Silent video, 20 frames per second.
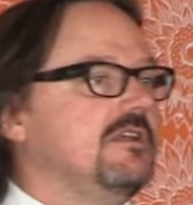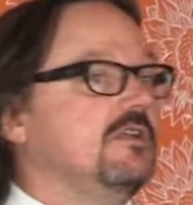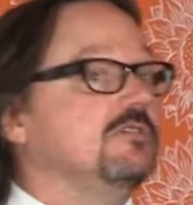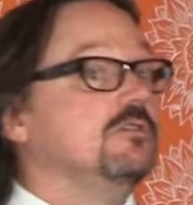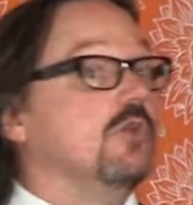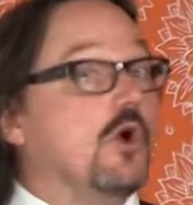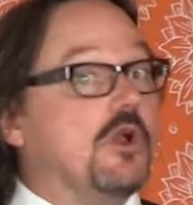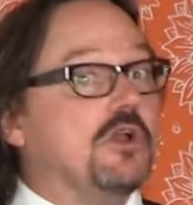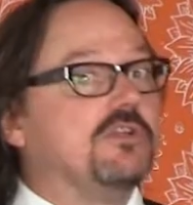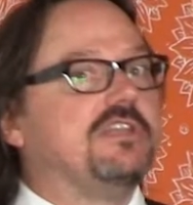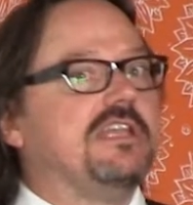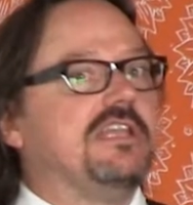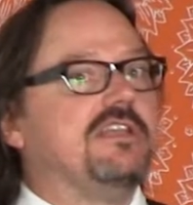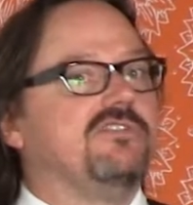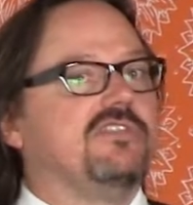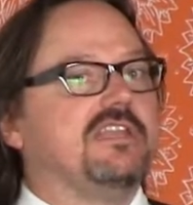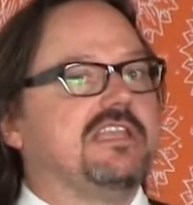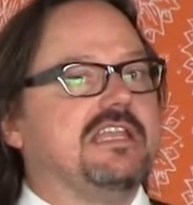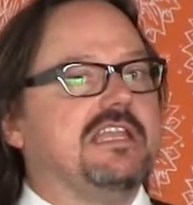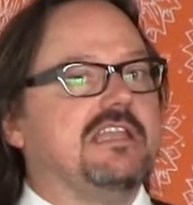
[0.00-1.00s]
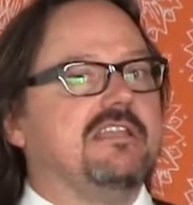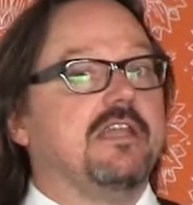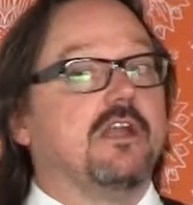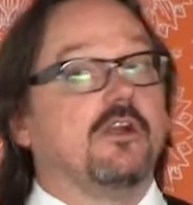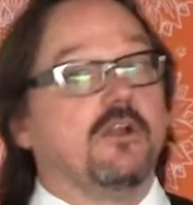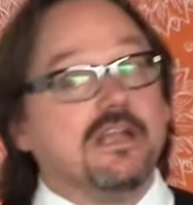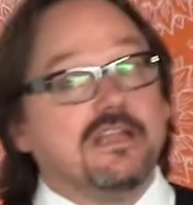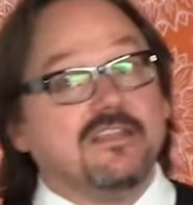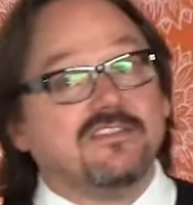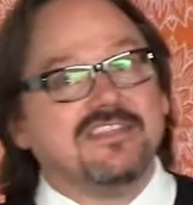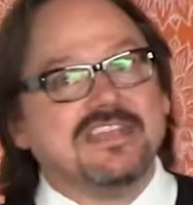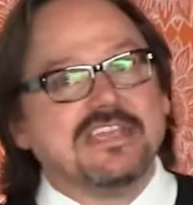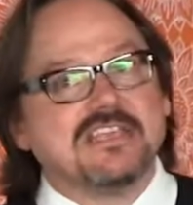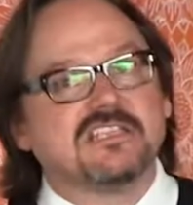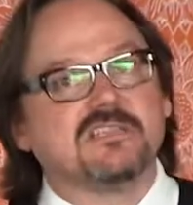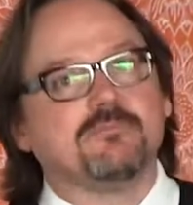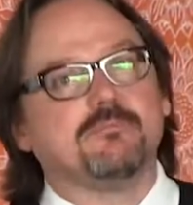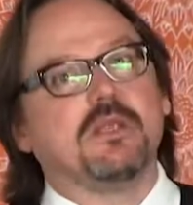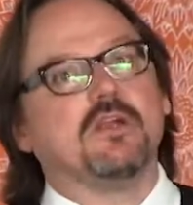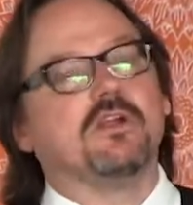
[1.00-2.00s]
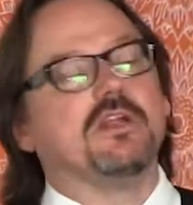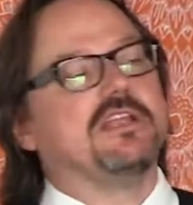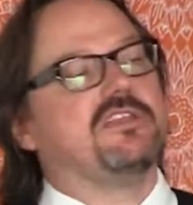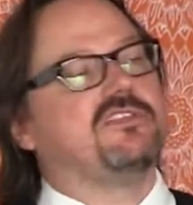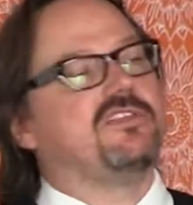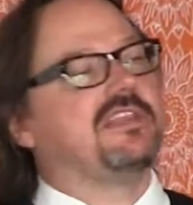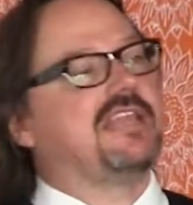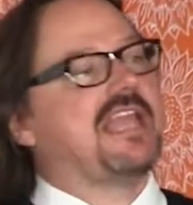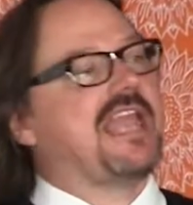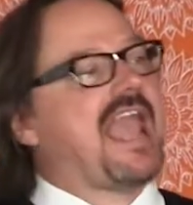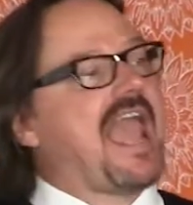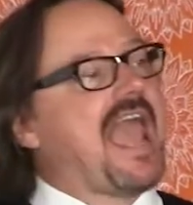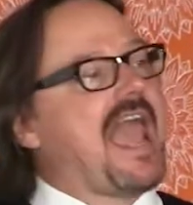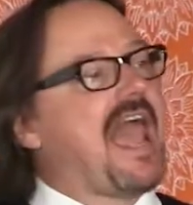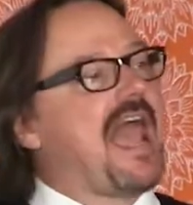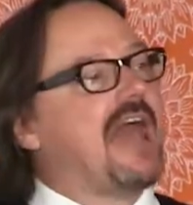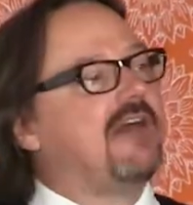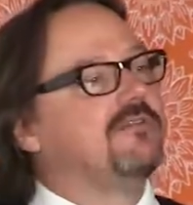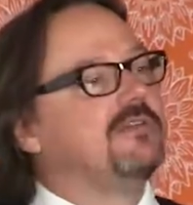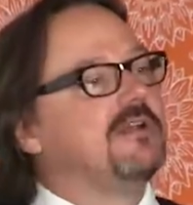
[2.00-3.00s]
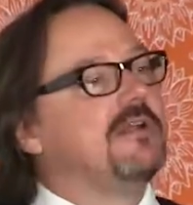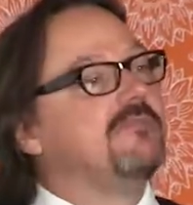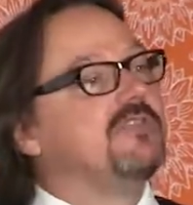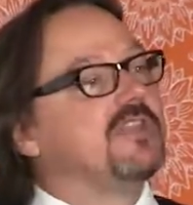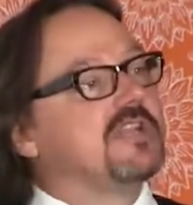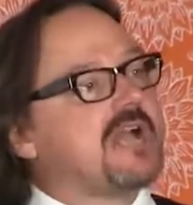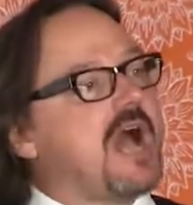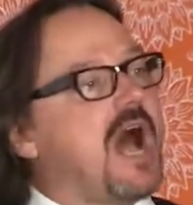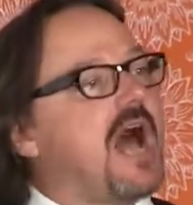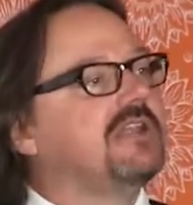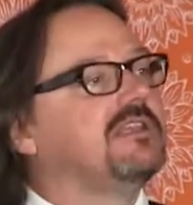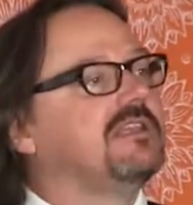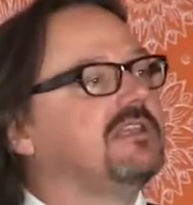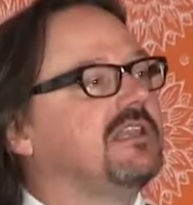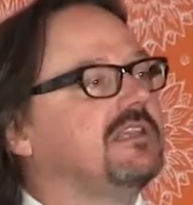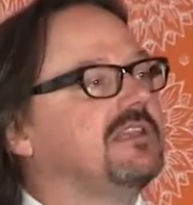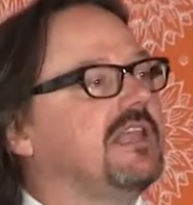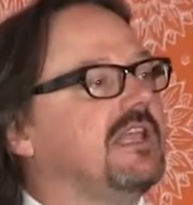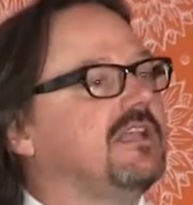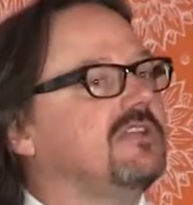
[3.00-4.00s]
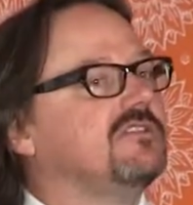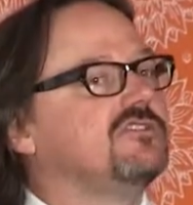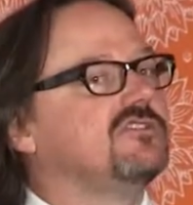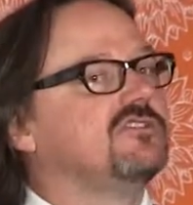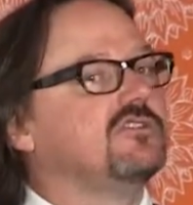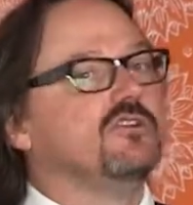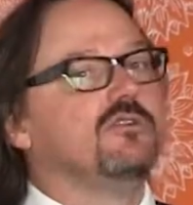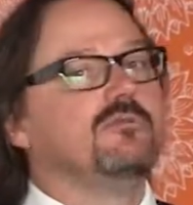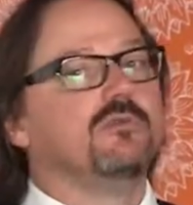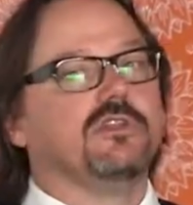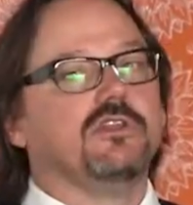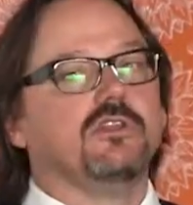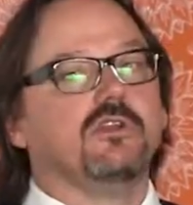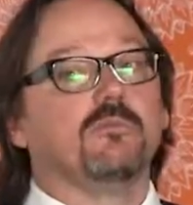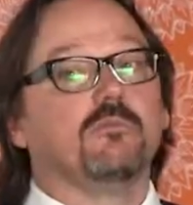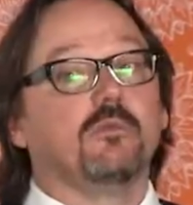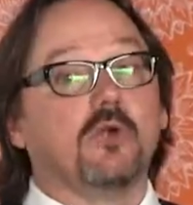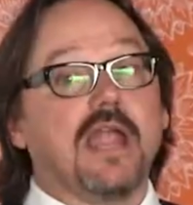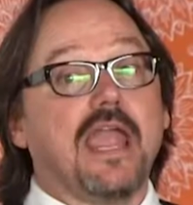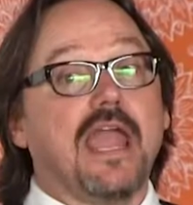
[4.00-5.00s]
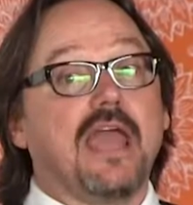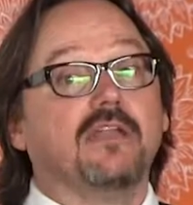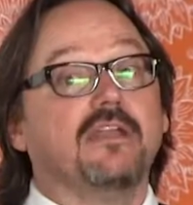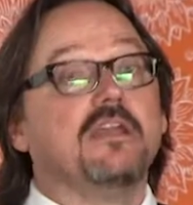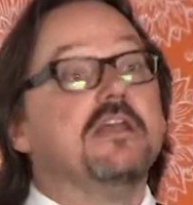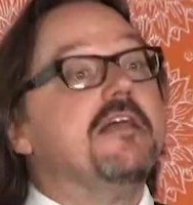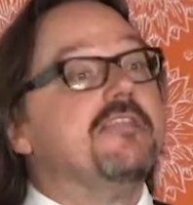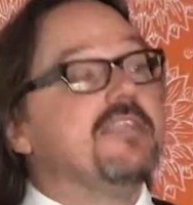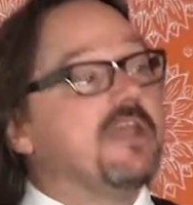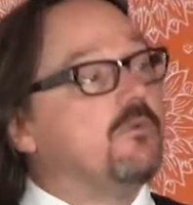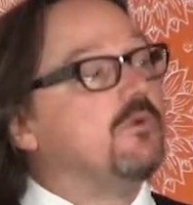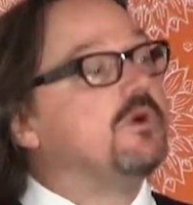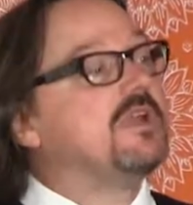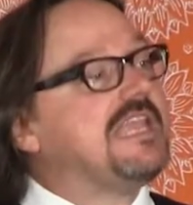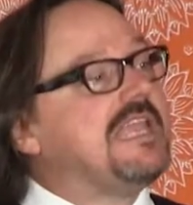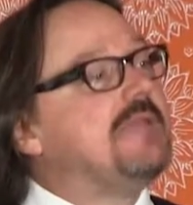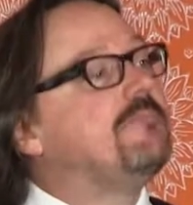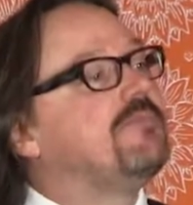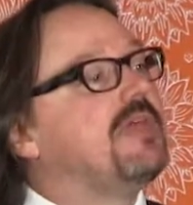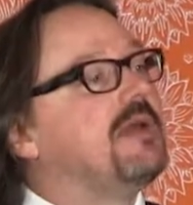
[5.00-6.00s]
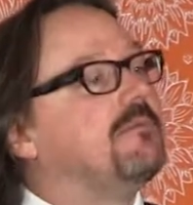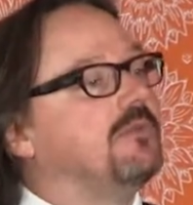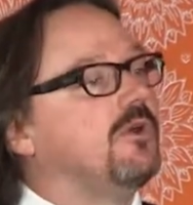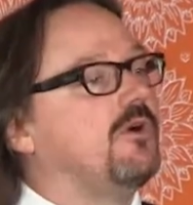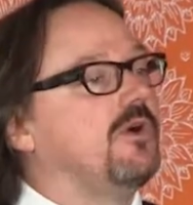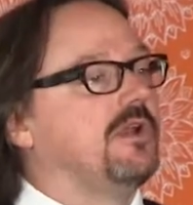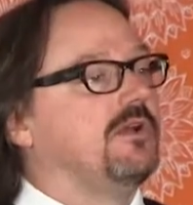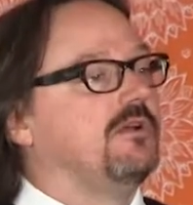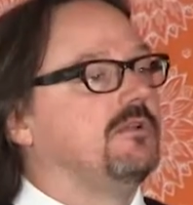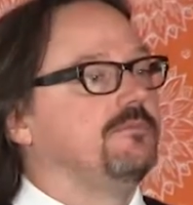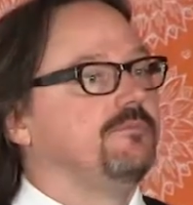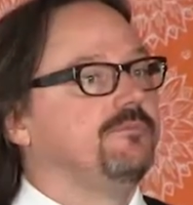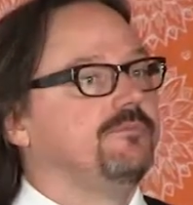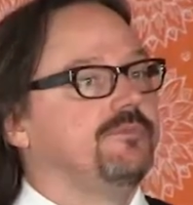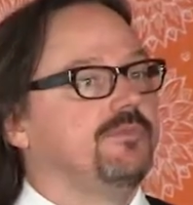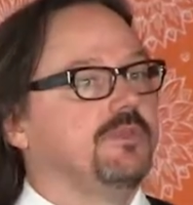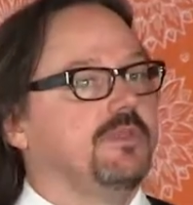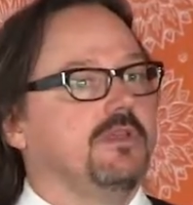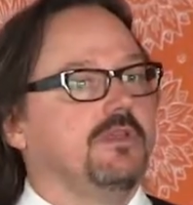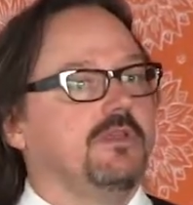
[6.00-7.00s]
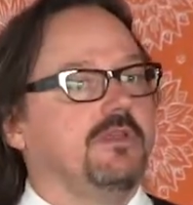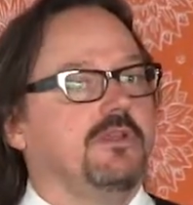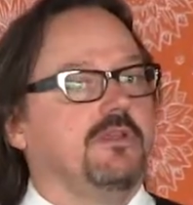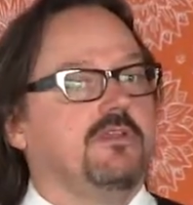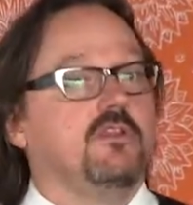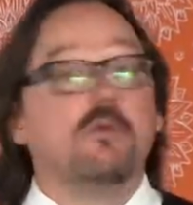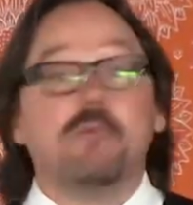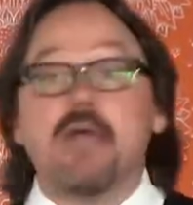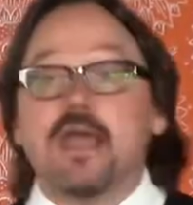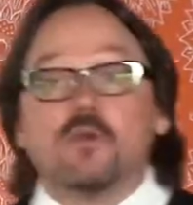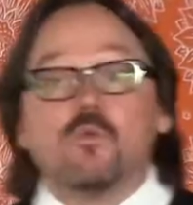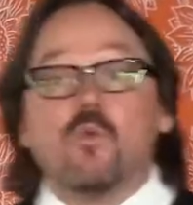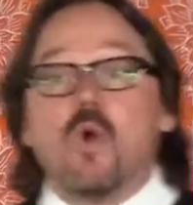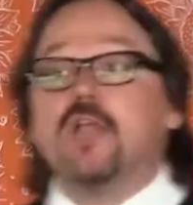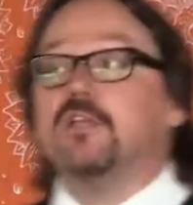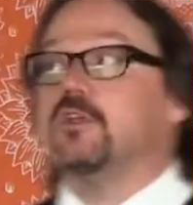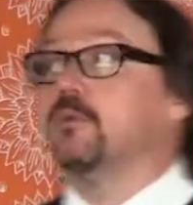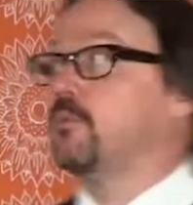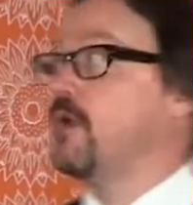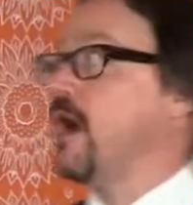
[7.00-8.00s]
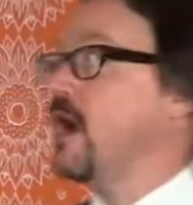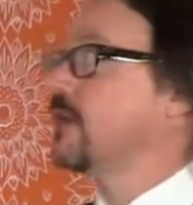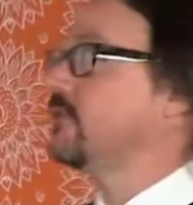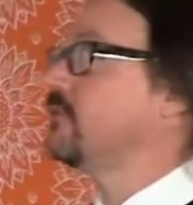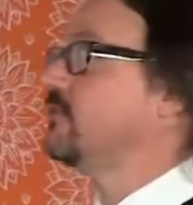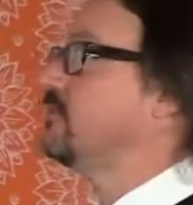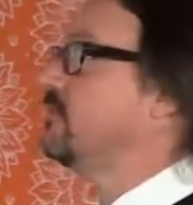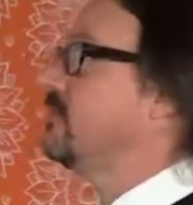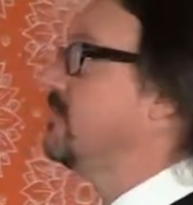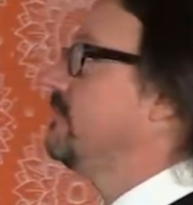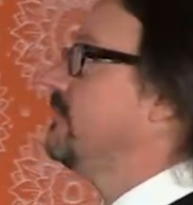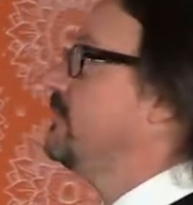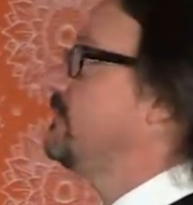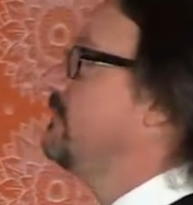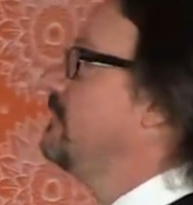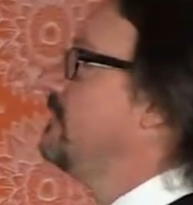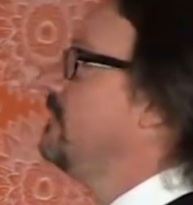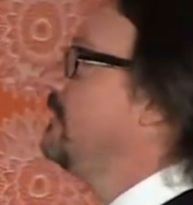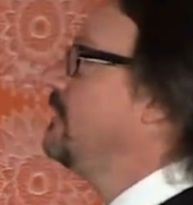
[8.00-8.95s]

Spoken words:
Loyalty is the key there. It is the experience that they have, the content that they consume with your brand that will keep them loyal, no matter what your product or service.